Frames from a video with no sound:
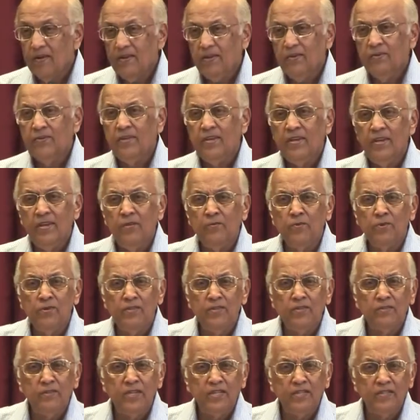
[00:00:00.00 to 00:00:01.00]
You think he
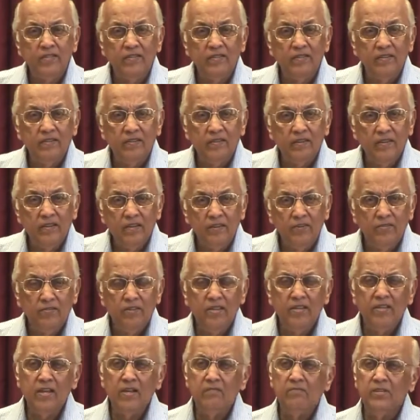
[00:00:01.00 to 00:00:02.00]
won't do it? You
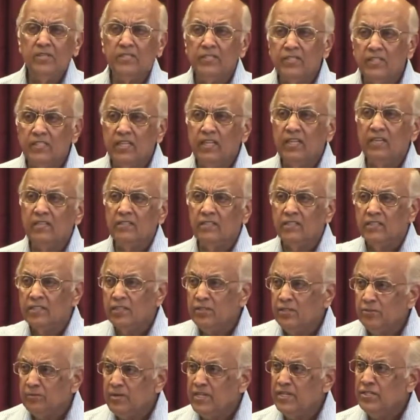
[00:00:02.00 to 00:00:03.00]
think there'll be a single
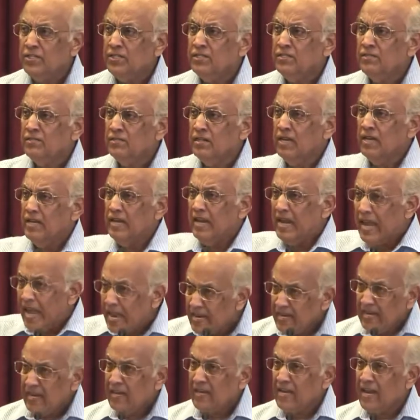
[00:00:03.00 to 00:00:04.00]
situation
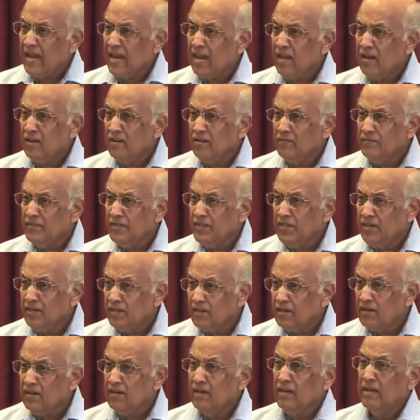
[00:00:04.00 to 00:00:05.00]
any day of the
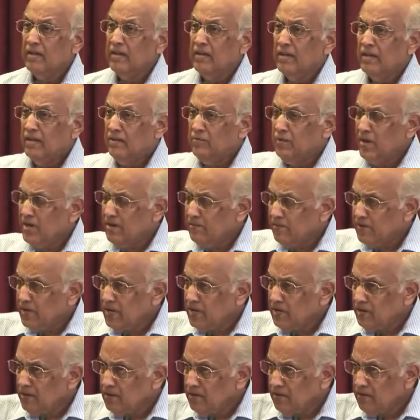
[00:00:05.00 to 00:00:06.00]
year, wherever,
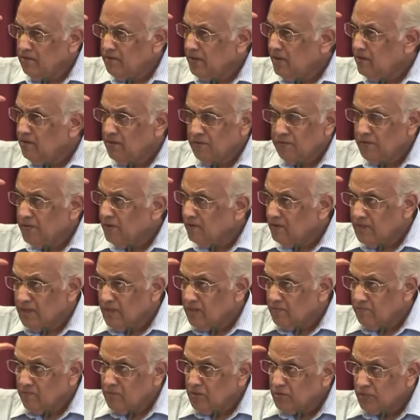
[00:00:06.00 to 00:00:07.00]
even if you're
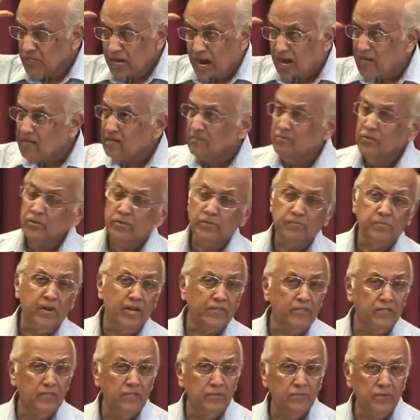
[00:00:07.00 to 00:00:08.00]
in the most uttermost
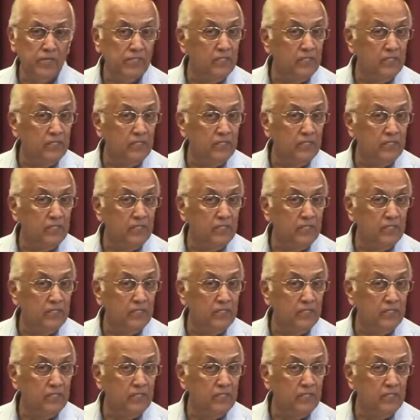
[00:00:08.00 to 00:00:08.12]
parts of the